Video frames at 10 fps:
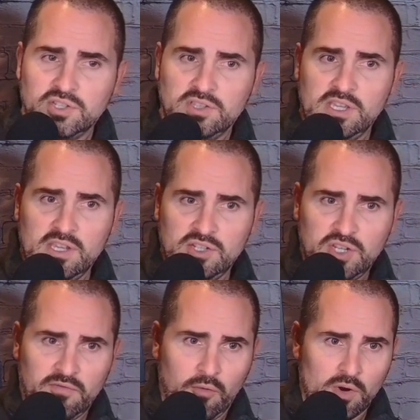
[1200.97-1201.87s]

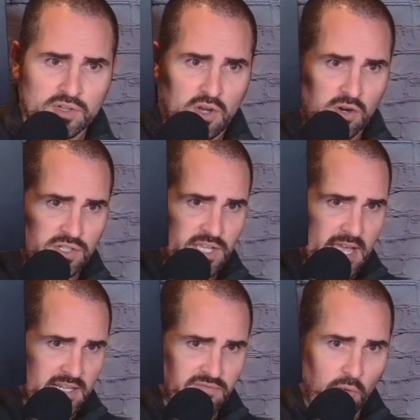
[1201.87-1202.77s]
GeForce
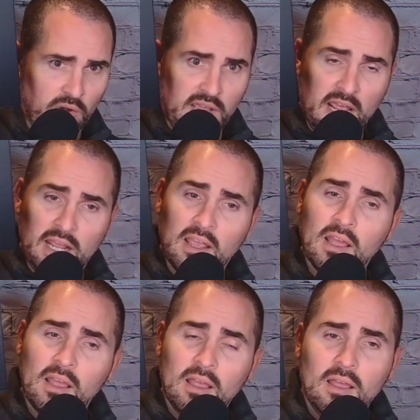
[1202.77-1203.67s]
RTX 4080?
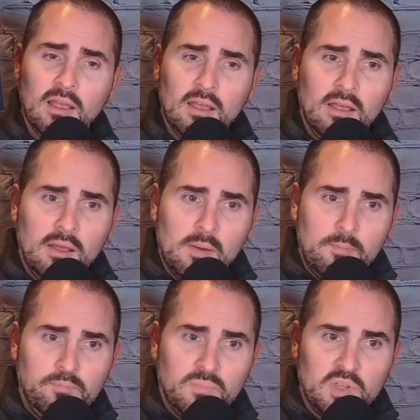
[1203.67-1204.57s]

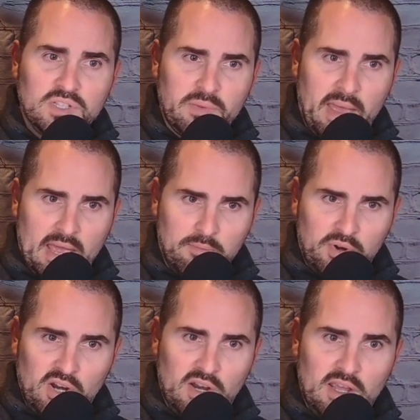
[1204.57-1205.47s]
You can see my
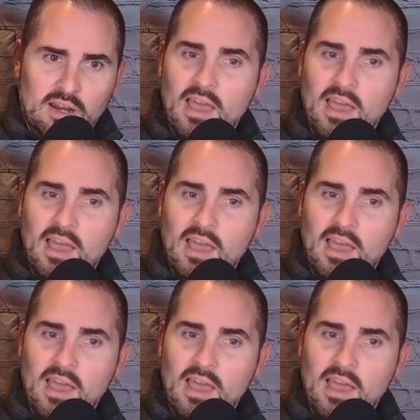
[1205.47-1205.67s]
handprint on it.